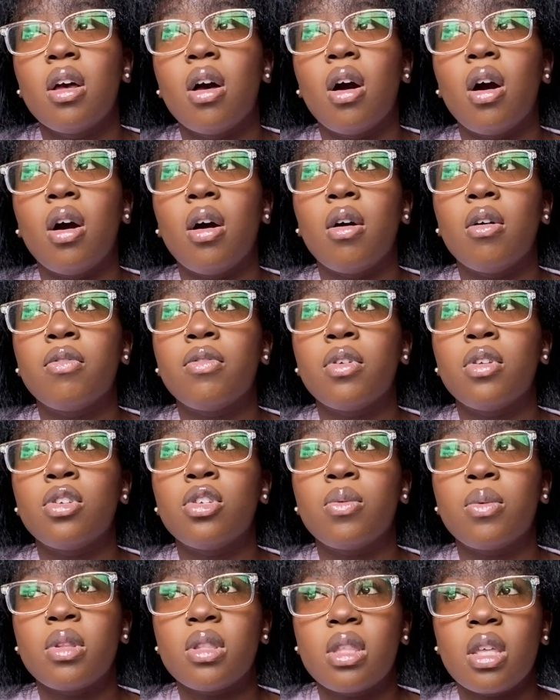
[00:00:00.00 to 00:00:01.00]
of
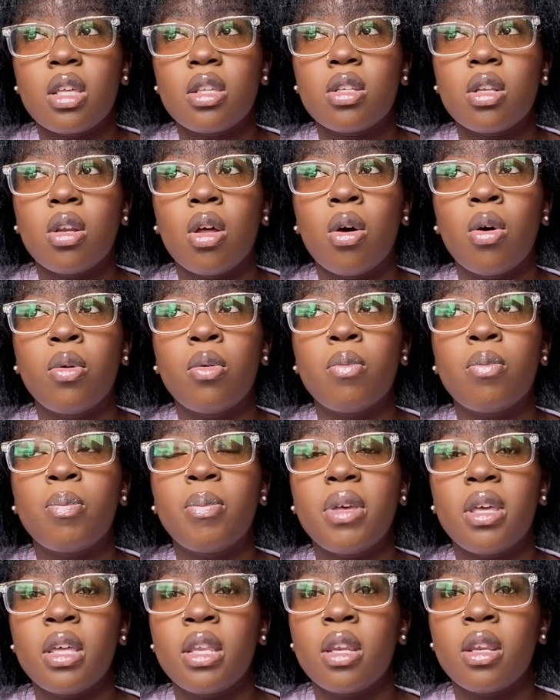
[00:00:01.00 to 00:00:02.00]
doing things alone,
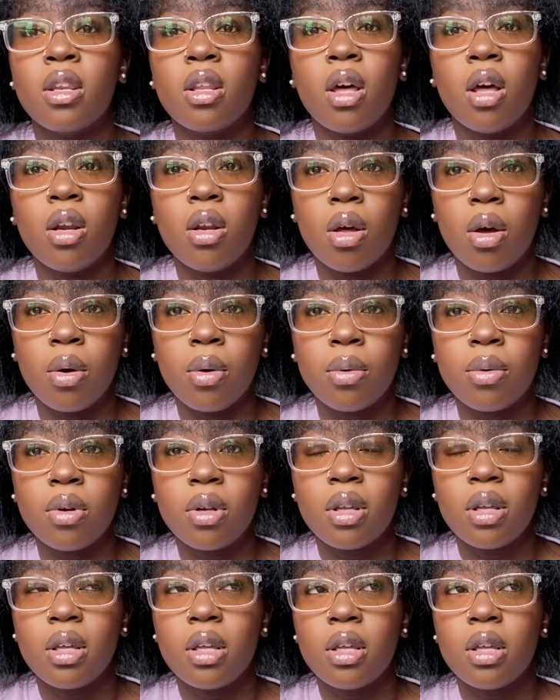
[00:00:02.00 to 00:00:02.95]
being alone,